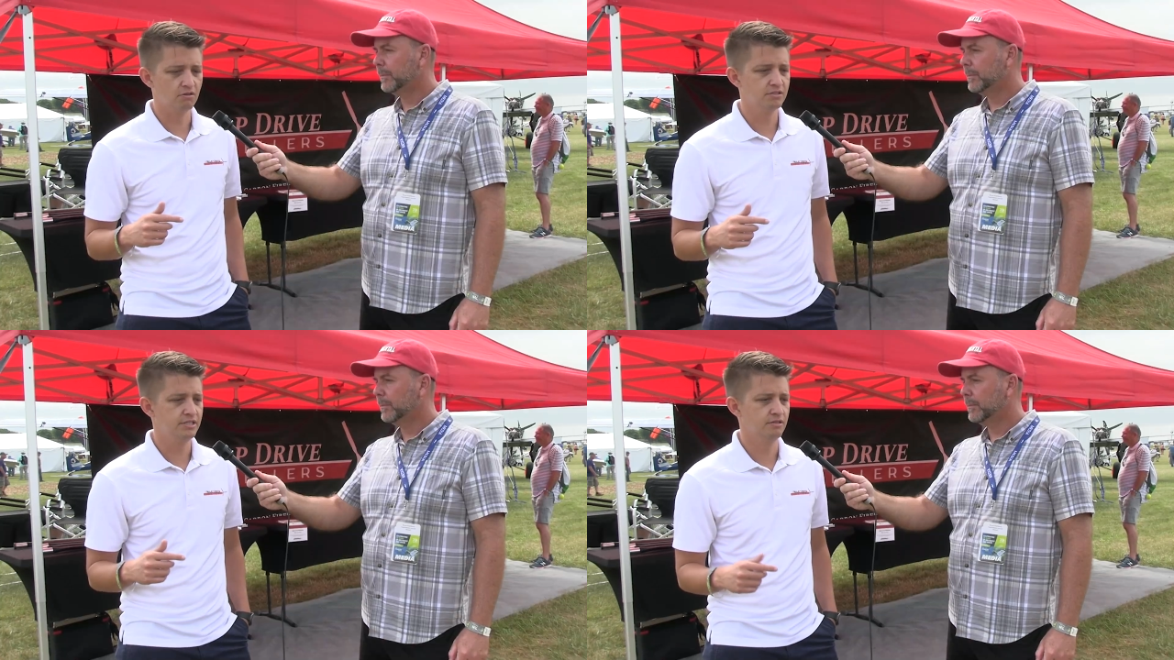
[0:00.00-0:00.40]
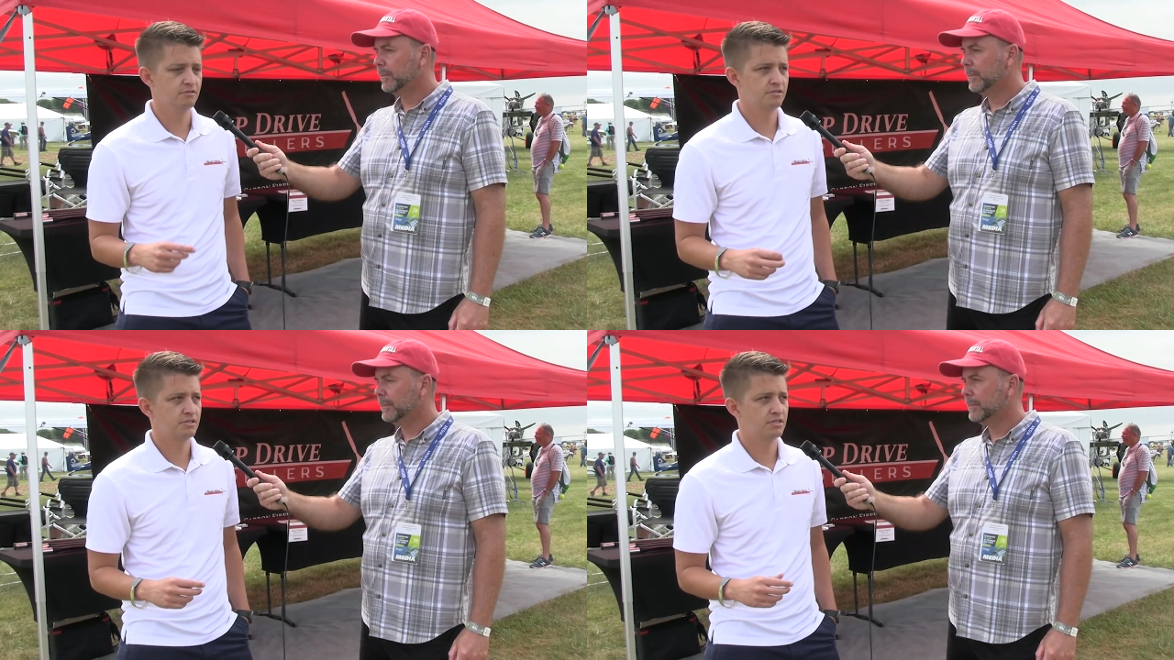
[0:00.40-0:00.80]
Speaker 1: early
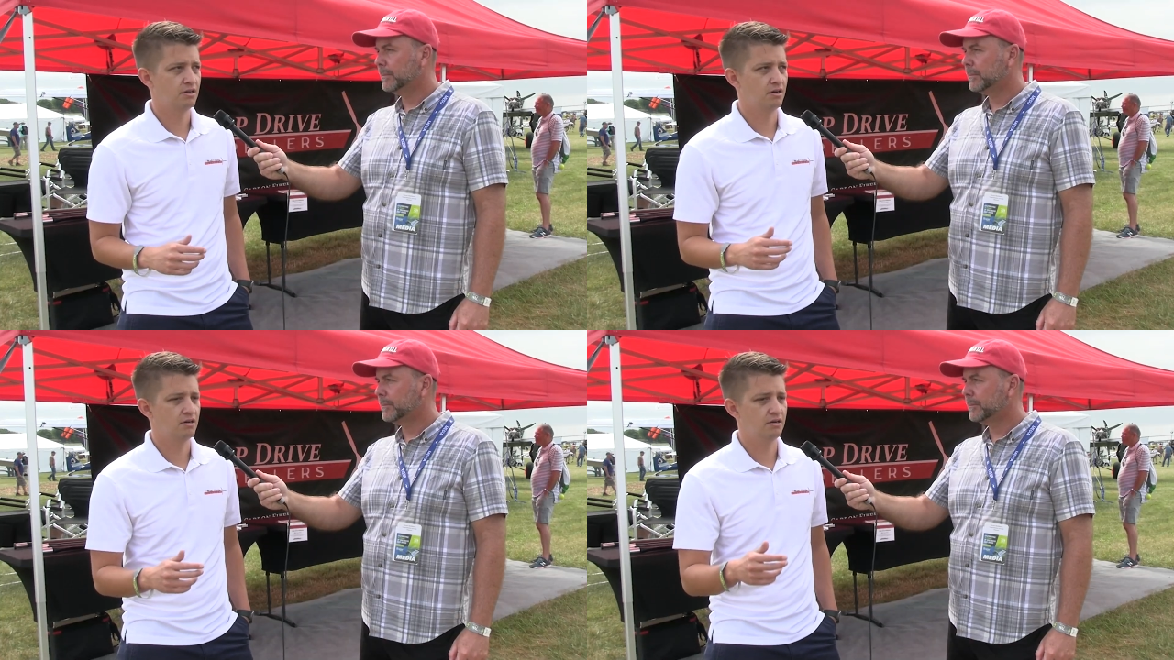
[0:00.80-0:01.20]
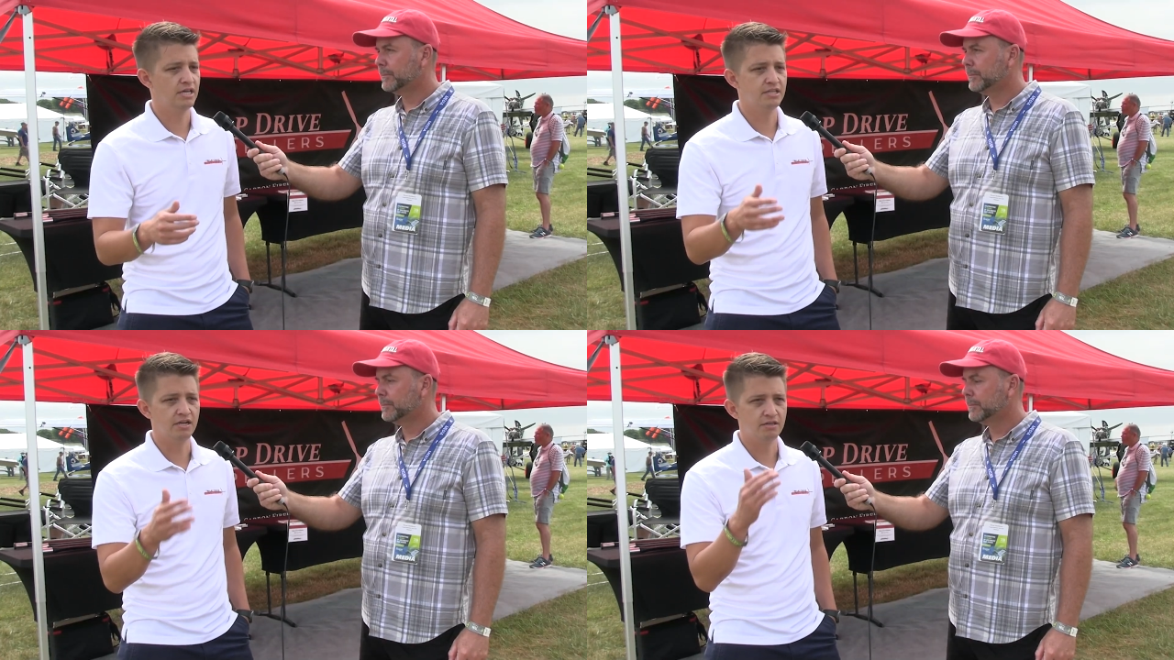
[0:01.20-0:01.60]
years,
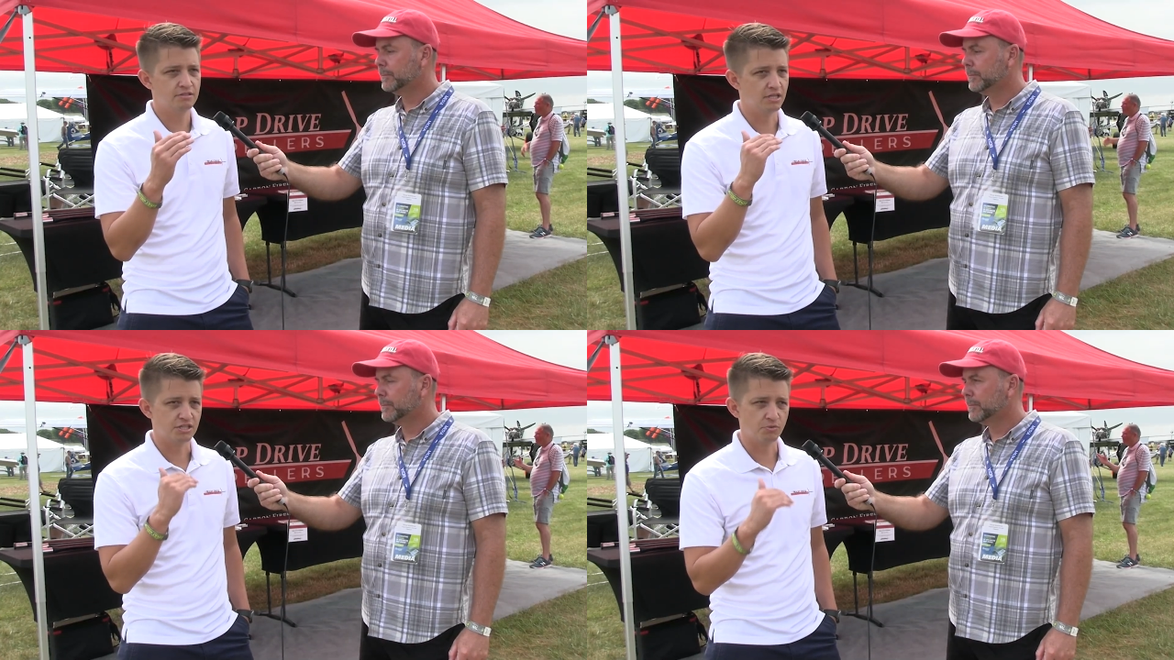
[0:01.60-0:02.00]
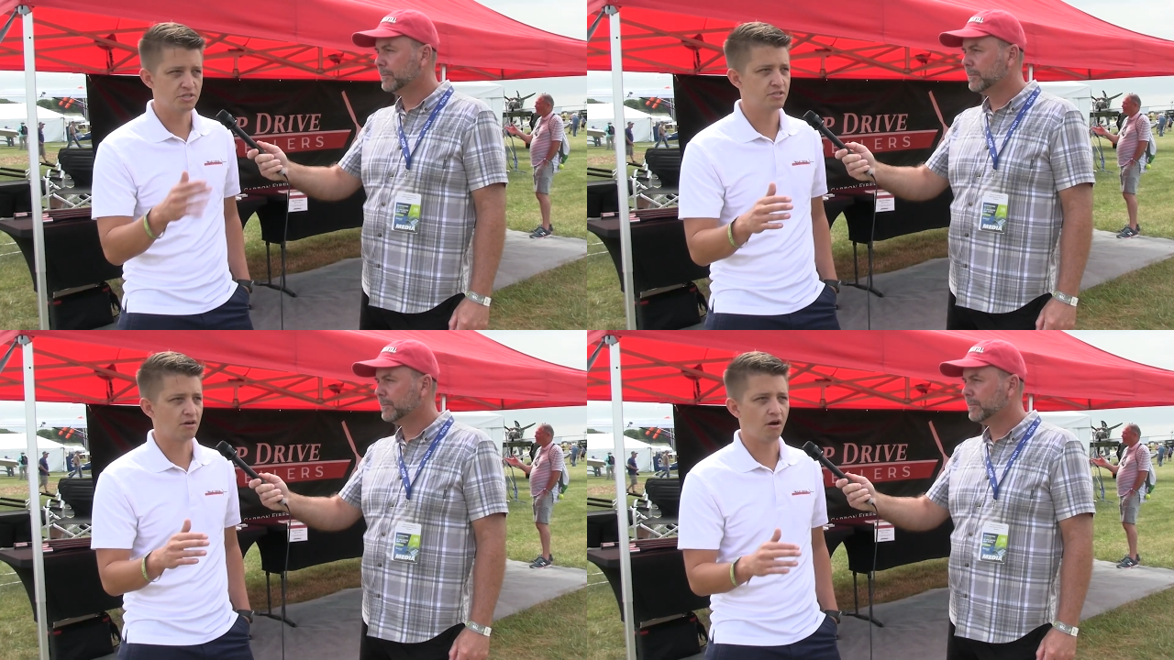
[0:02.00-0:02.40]
and they switched to